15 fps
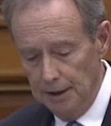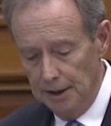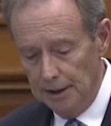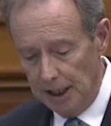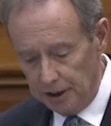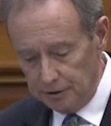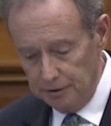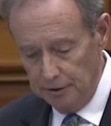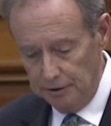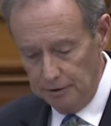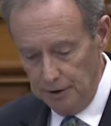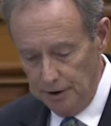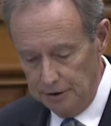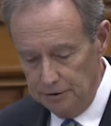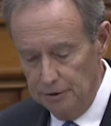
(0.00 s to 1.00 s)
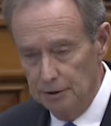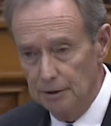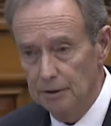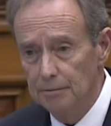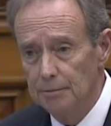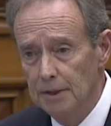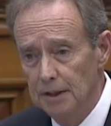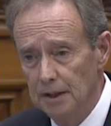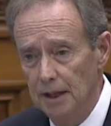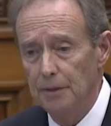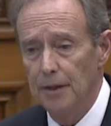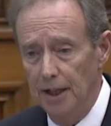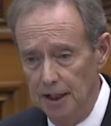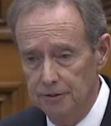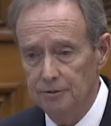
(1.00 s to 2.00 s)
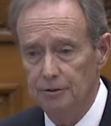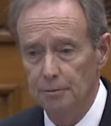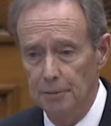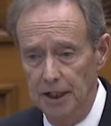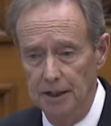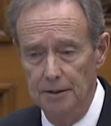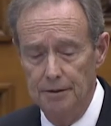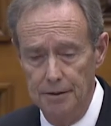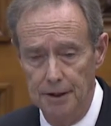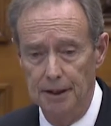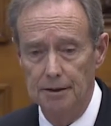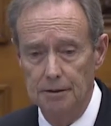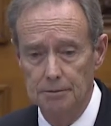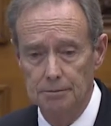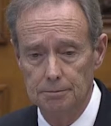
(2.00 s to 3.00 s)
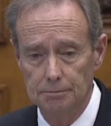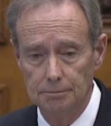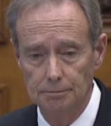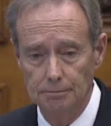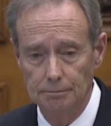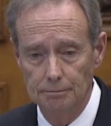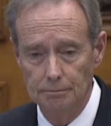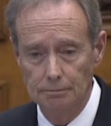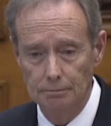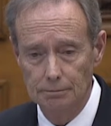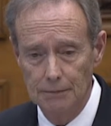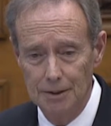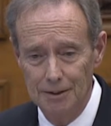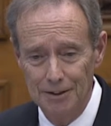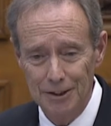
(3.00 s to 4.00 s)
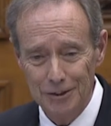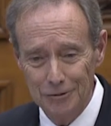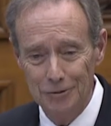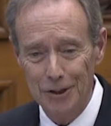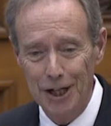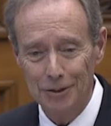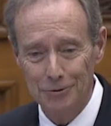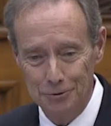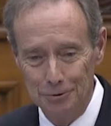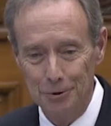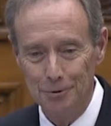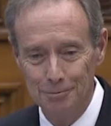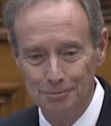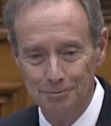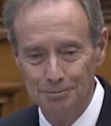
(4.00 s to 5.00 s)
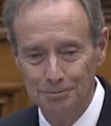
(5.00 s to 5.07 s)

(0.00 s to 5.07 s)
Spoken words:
an excellent listener, and that's the main thing. Isn't that true?